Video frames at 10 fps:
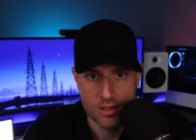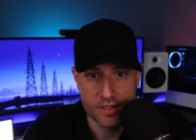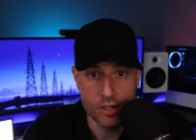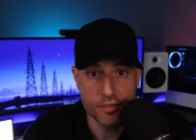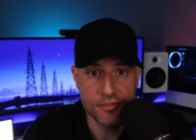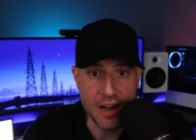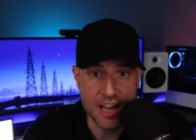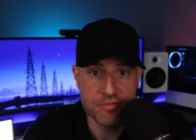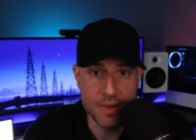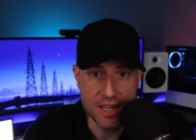There are
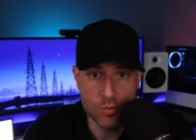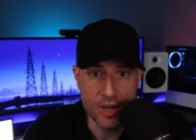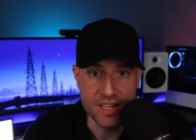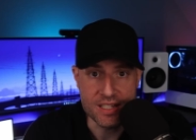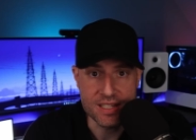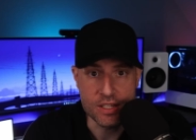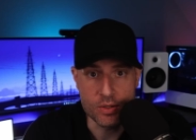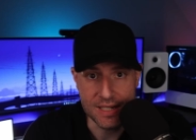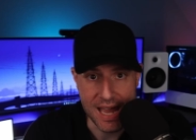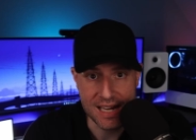five main ways that
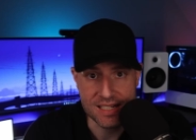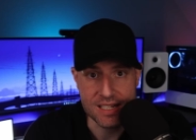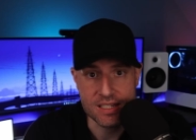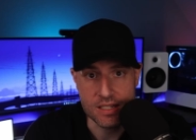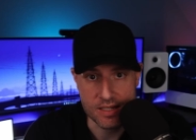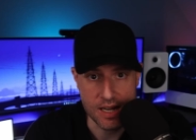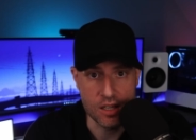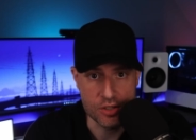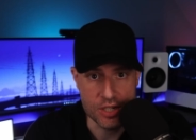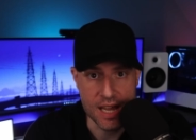you can access the
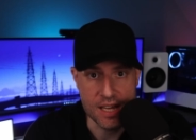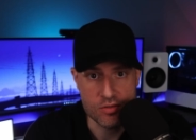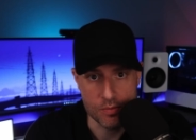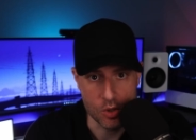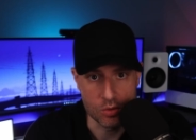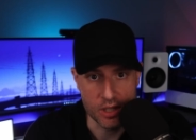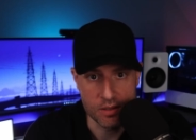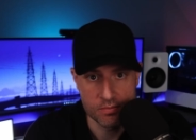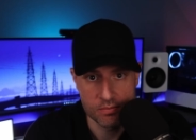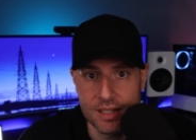Synology NAS
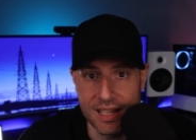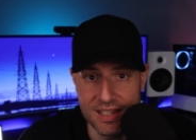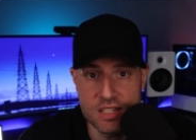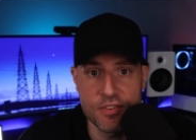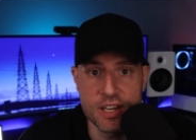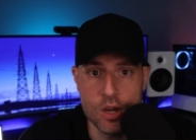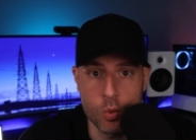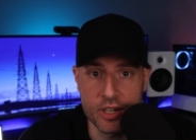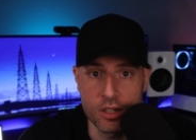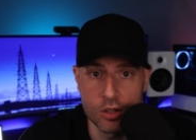remotely. In this video,
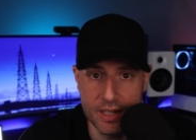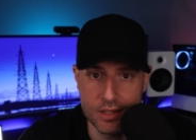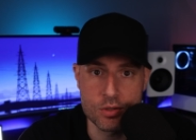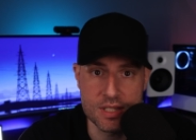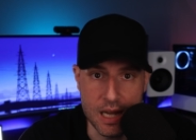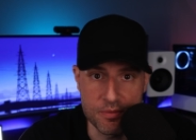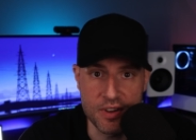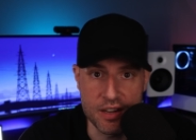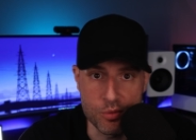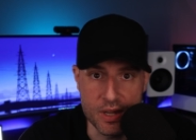we're going to look at those top
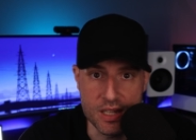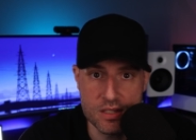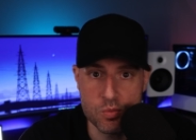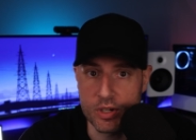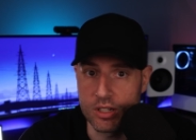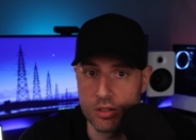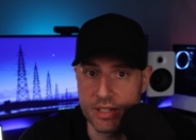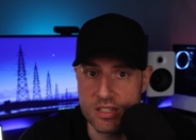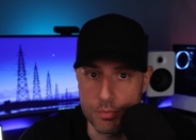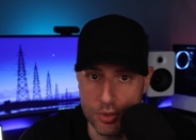five ways. We're going to
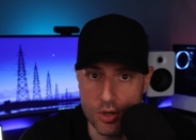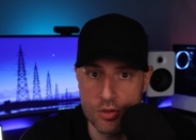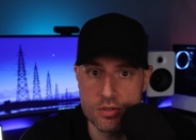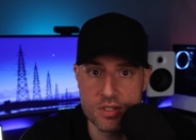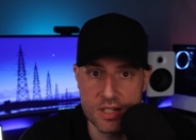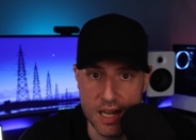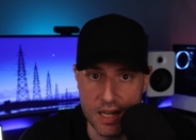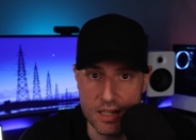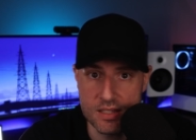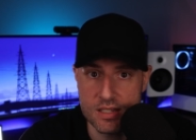look at some pros,
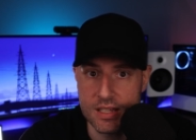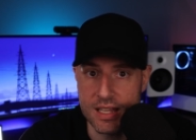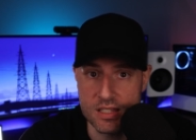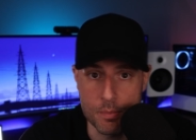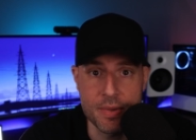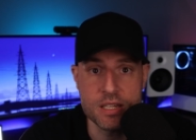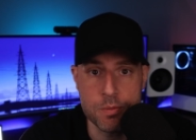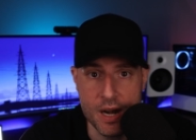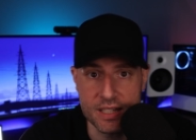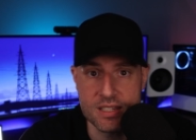cons, and some best
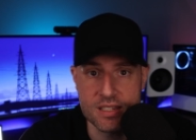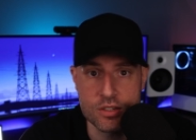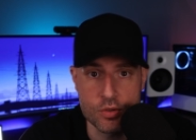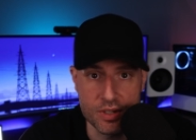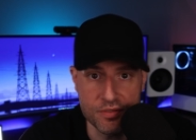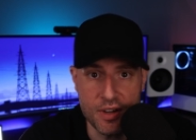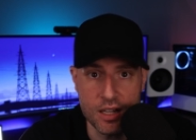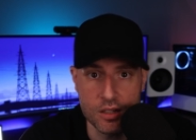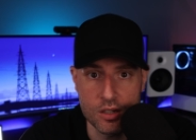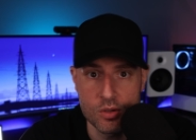practices you can
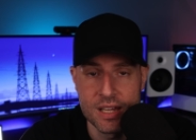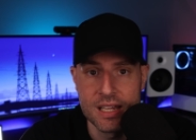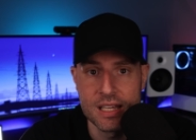follow